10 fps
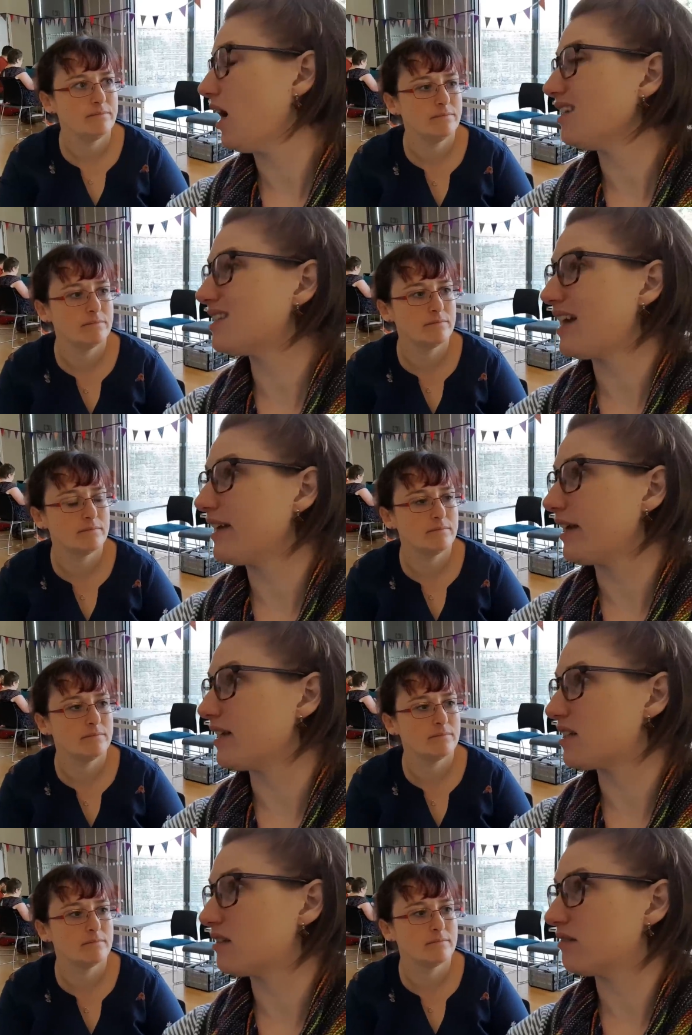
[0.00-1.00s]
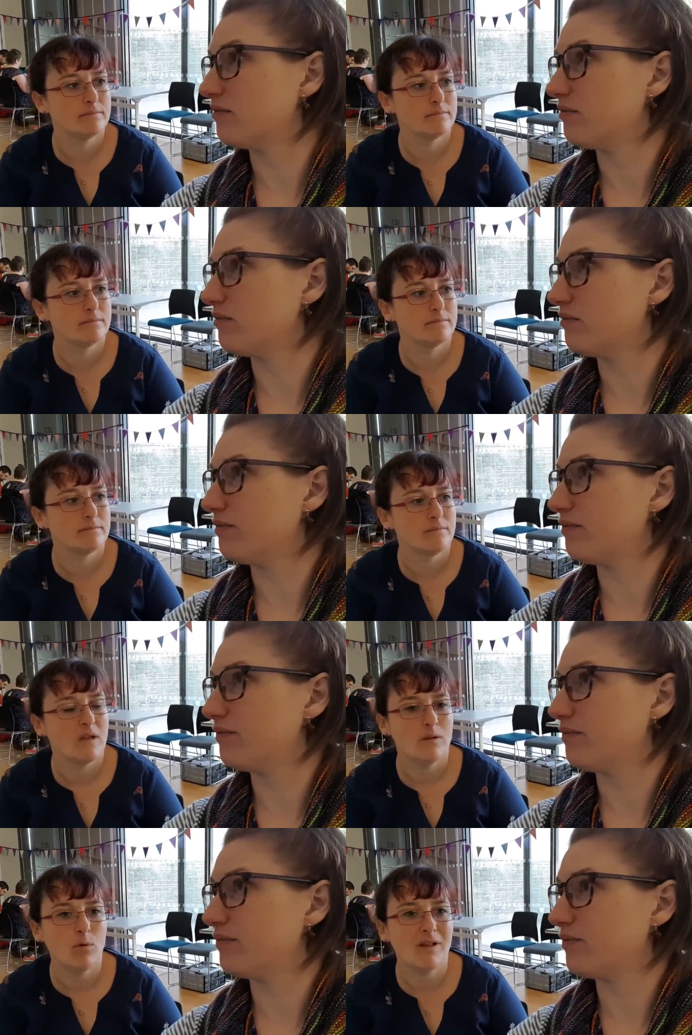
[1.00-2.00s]
Speaker 1: I'll take it.
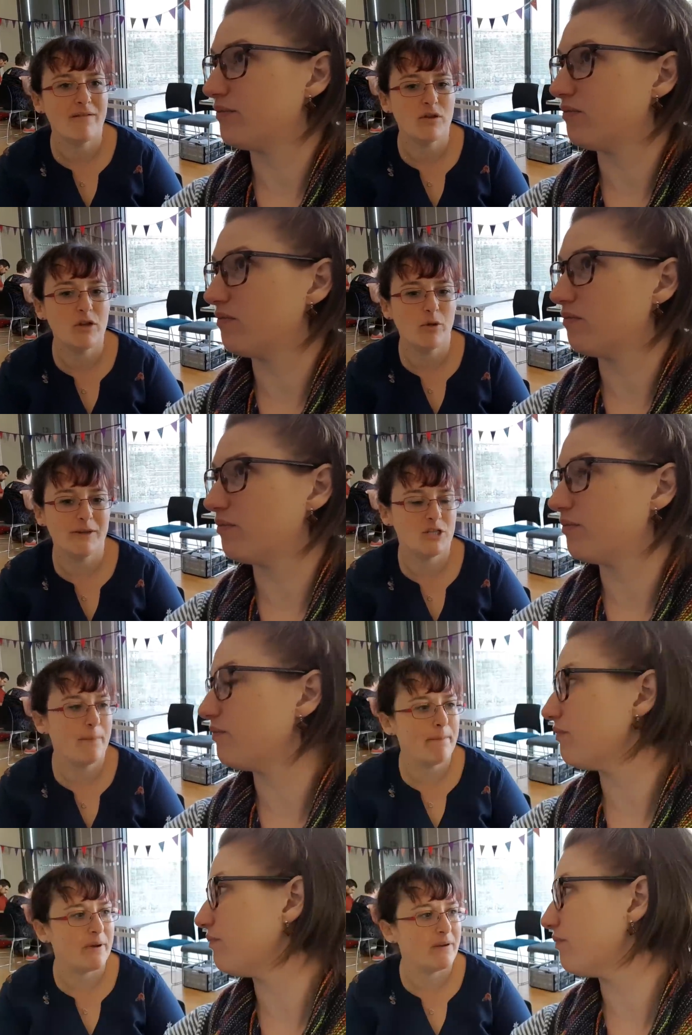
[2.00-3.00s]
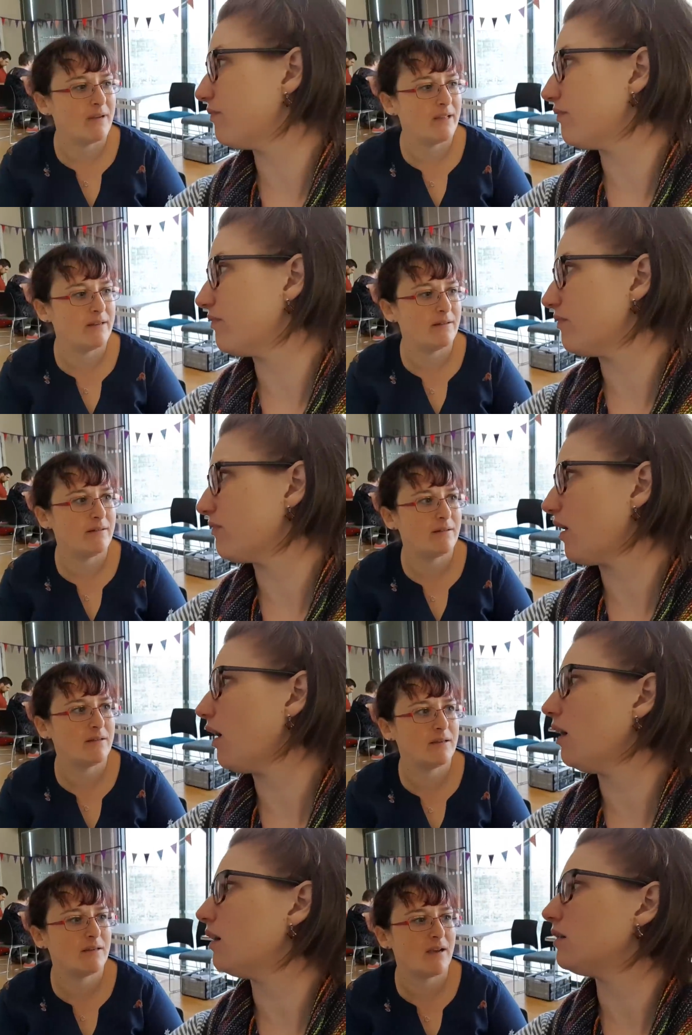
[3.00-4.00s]
Well, I've only got my jumper, and
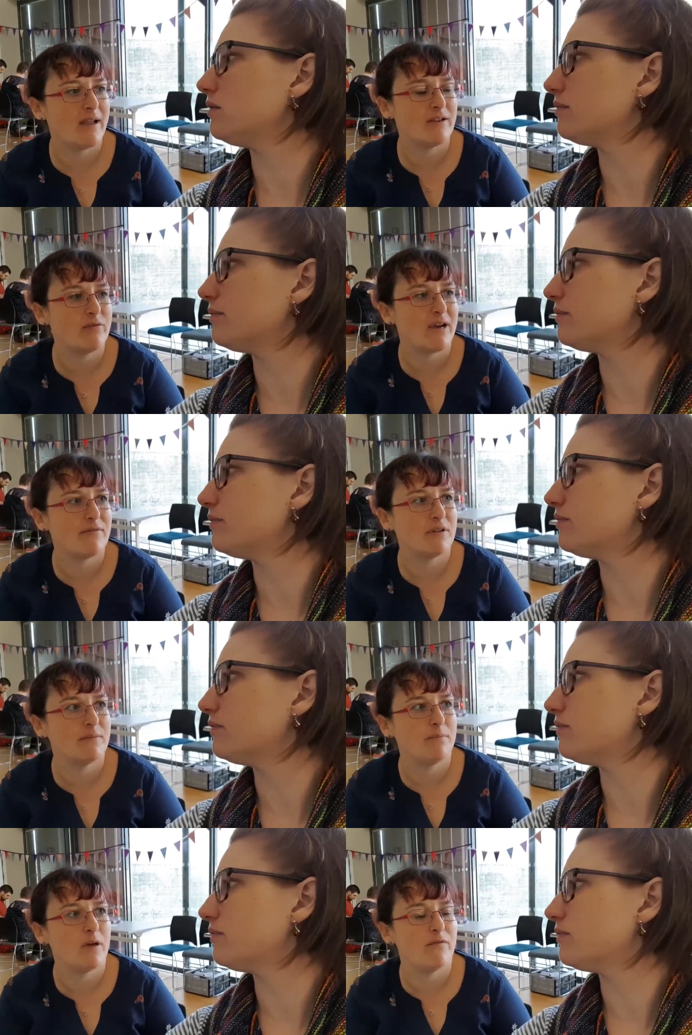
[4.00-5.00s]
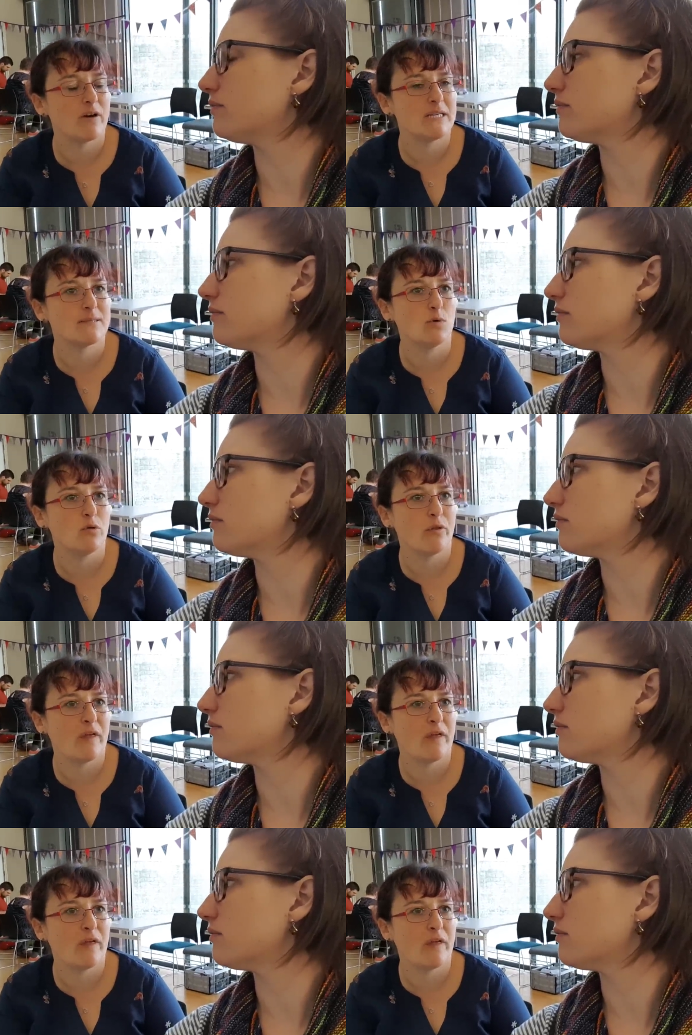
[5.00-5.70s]
I don't have a very small